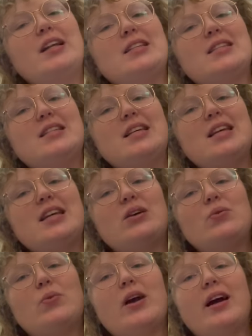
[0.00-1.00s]
see
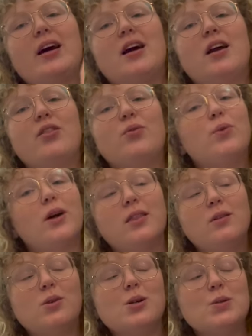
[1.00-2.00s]
where the rook
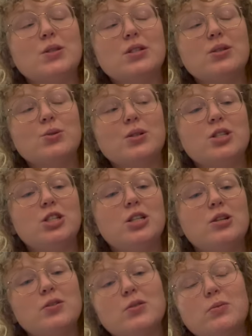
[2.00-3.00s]
and the rose trilogy
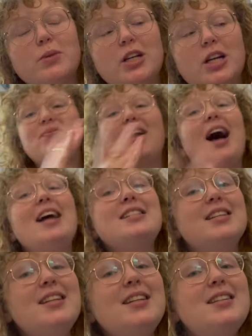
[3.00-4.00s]
goes from here i
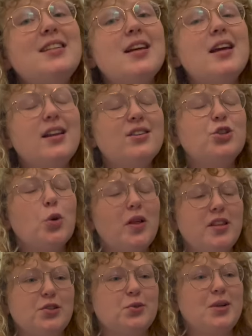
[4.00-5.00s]
did enjoy
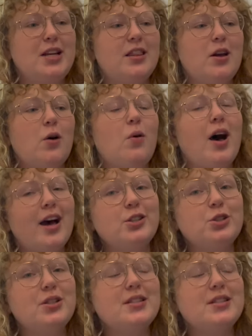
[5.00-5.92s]
this read though i should